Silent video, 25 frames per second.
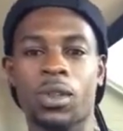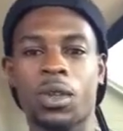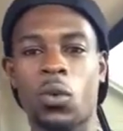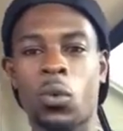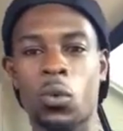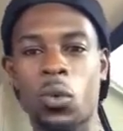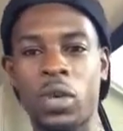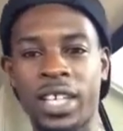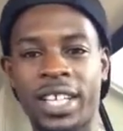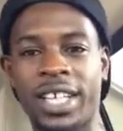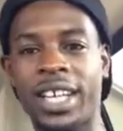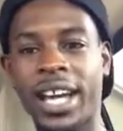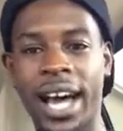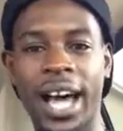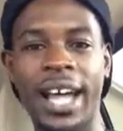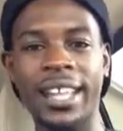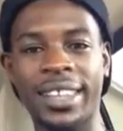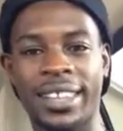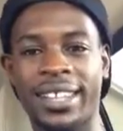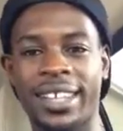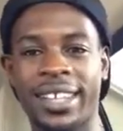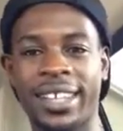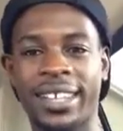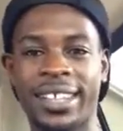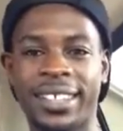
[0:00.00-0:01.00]
We
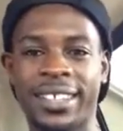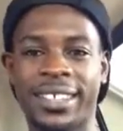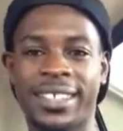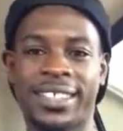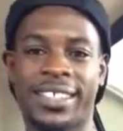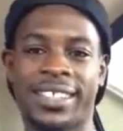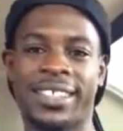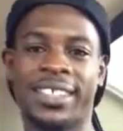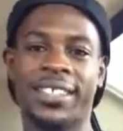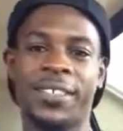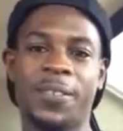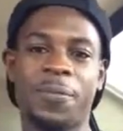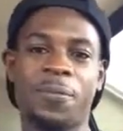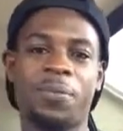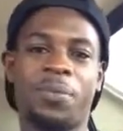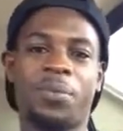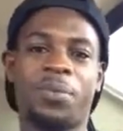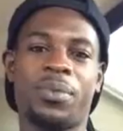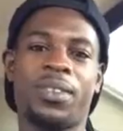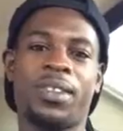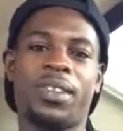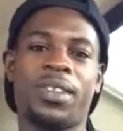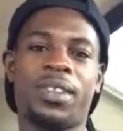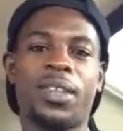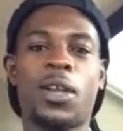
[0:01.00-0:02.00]
got this.
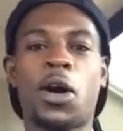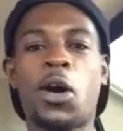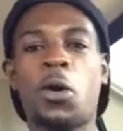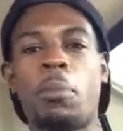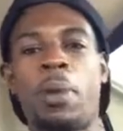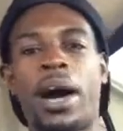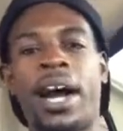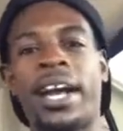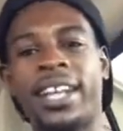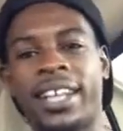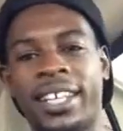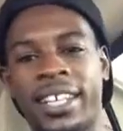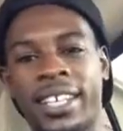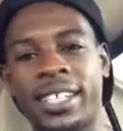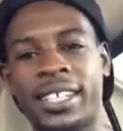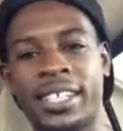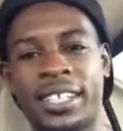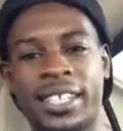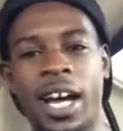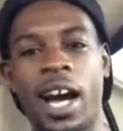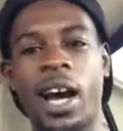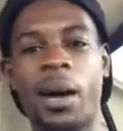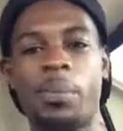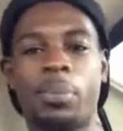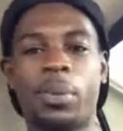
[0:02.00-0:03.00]
Nobody can
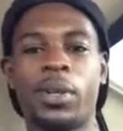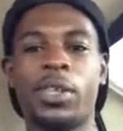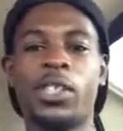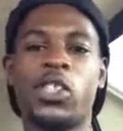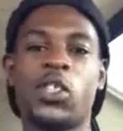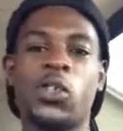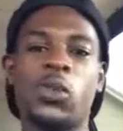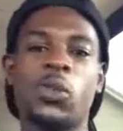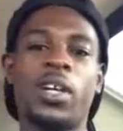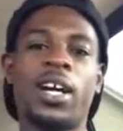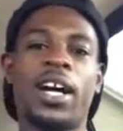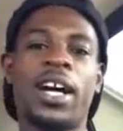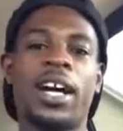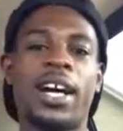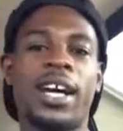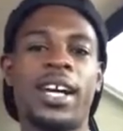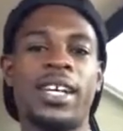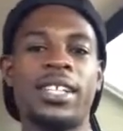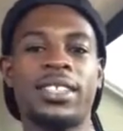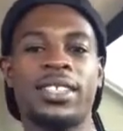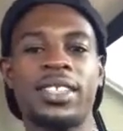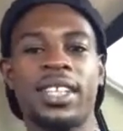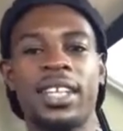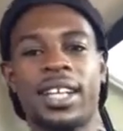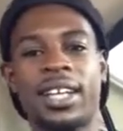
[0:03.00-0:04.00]
stop us, you
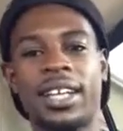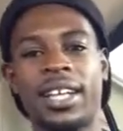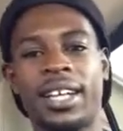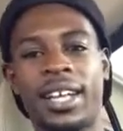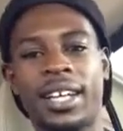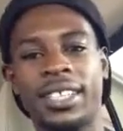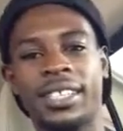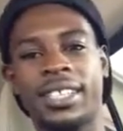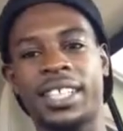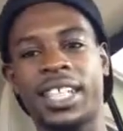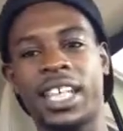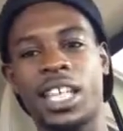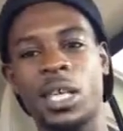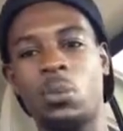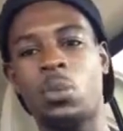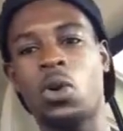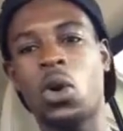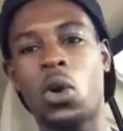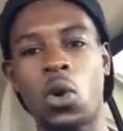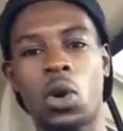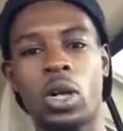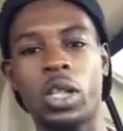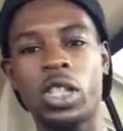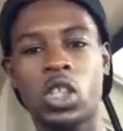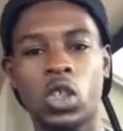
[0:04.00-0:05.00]
guys. Let's keep
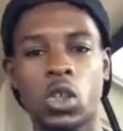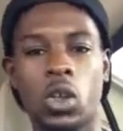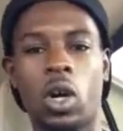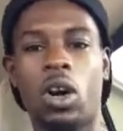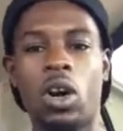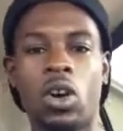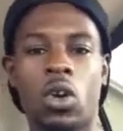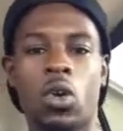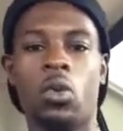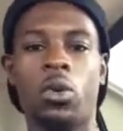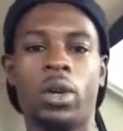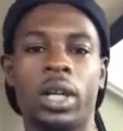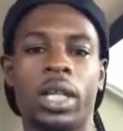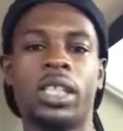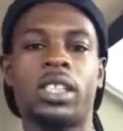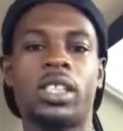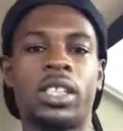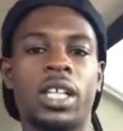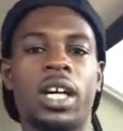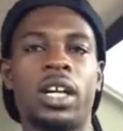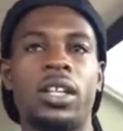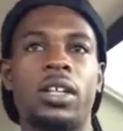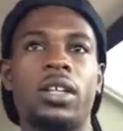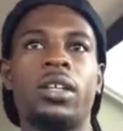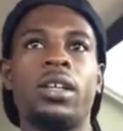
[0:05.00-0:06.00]
going strong with
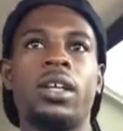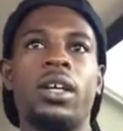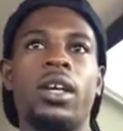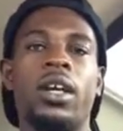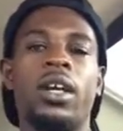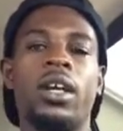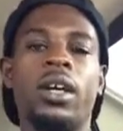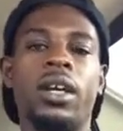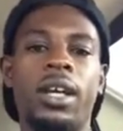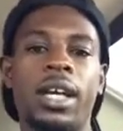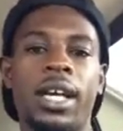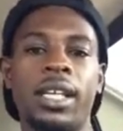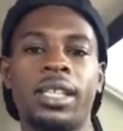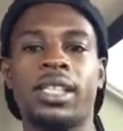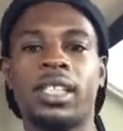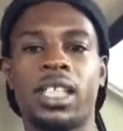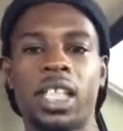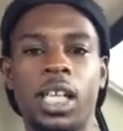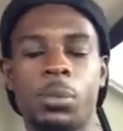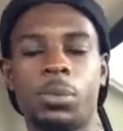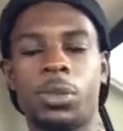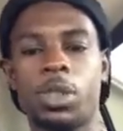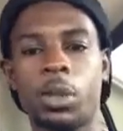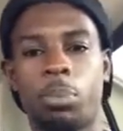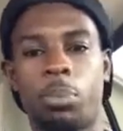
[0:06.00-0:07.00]
each other. Let's
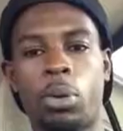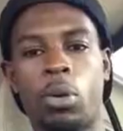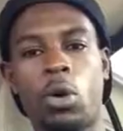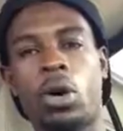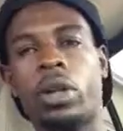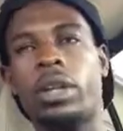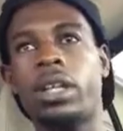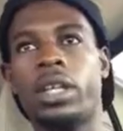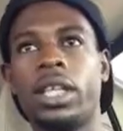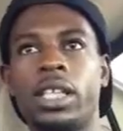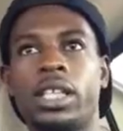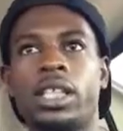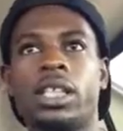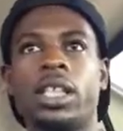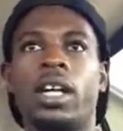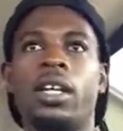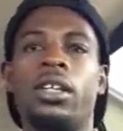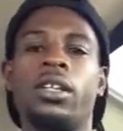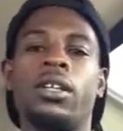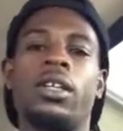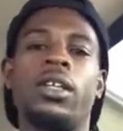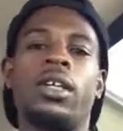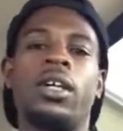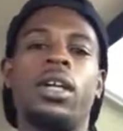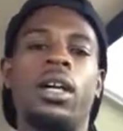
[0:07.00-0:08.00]
keep supporting each
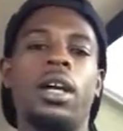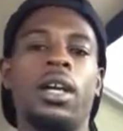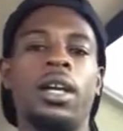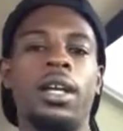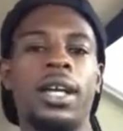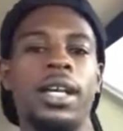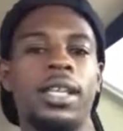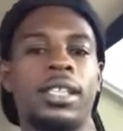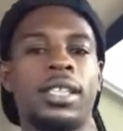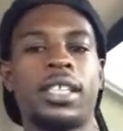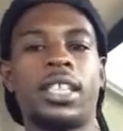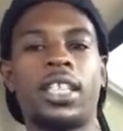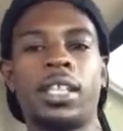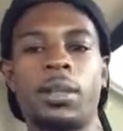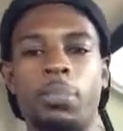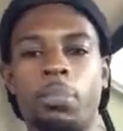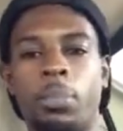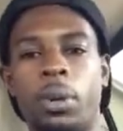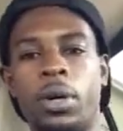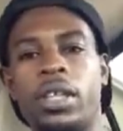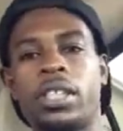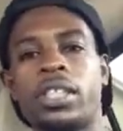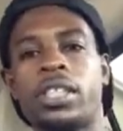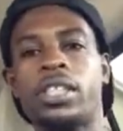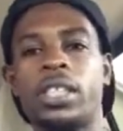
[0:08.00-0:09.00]
other. Let's keep
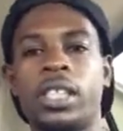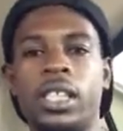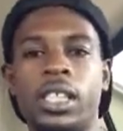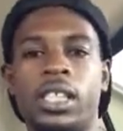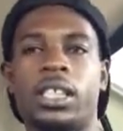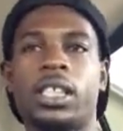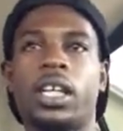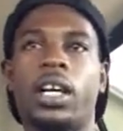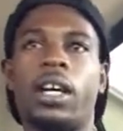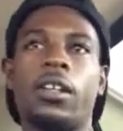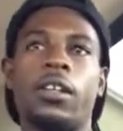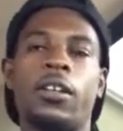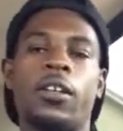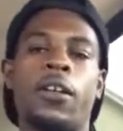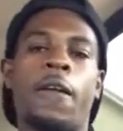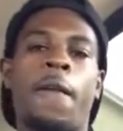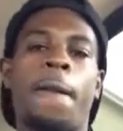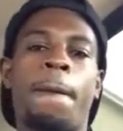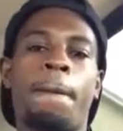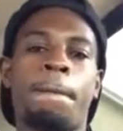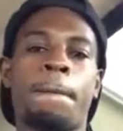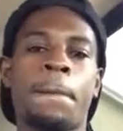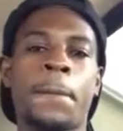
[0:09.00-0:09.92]
pushing each other.